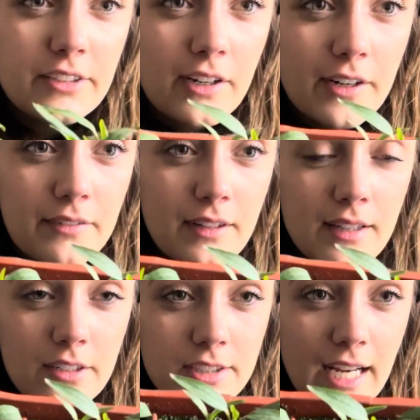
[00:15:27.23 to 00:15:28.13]
are
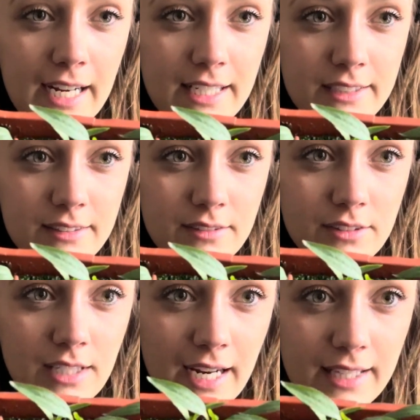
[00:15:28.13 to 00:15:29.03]
little tiny
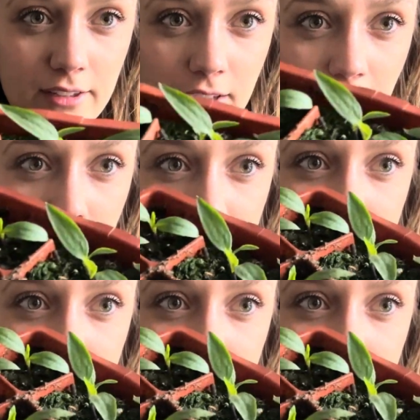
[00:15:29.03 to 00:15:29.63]
little guys,